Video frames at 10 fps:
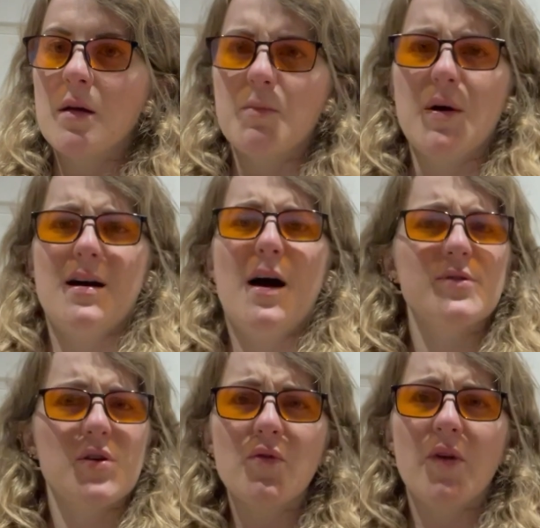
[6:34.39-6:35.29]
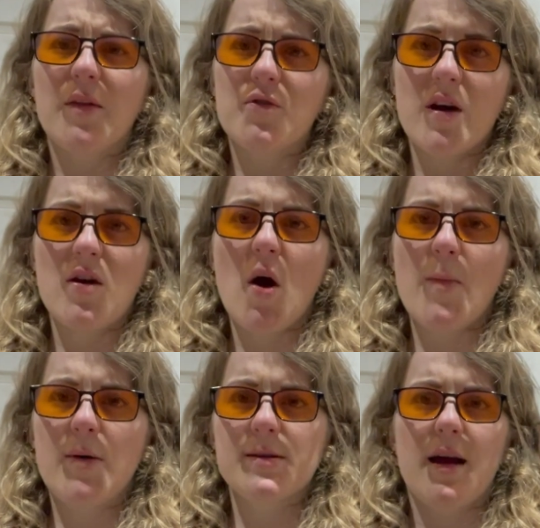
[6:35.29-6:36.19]
But I was hungry on the train home. I
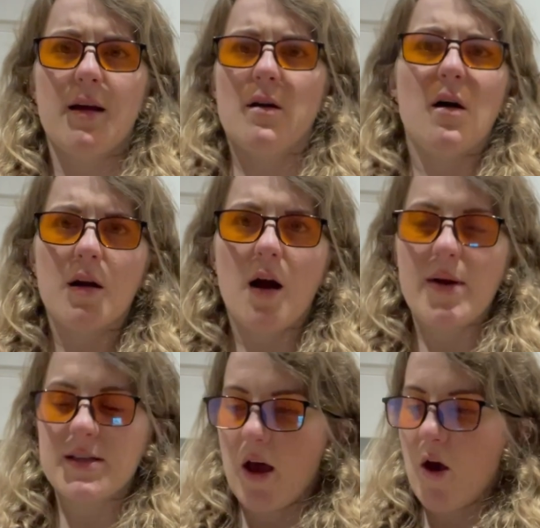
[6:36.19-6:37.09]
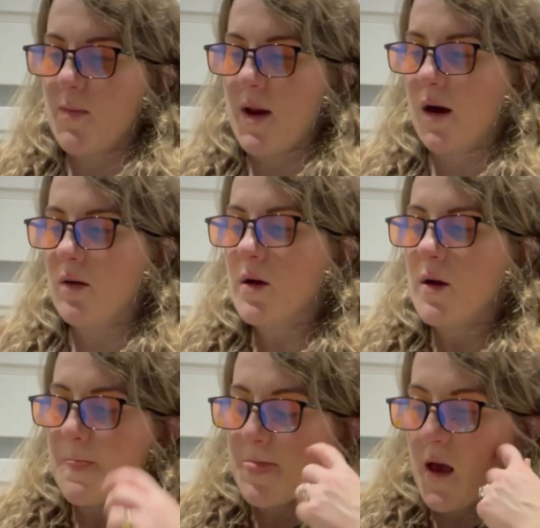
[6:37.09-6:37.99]
was like, oh, I can't wait to get home now
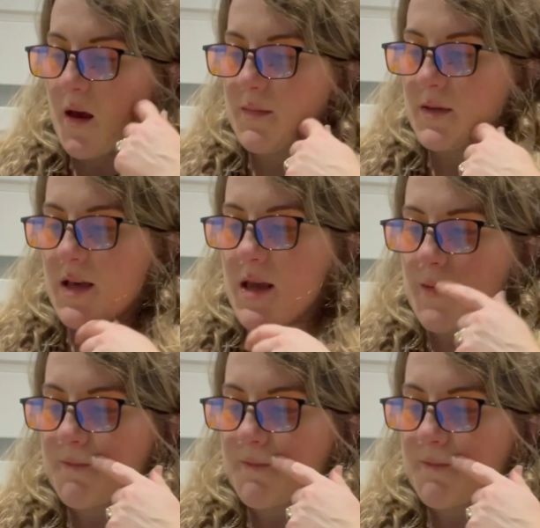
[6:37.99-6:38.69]
to eat.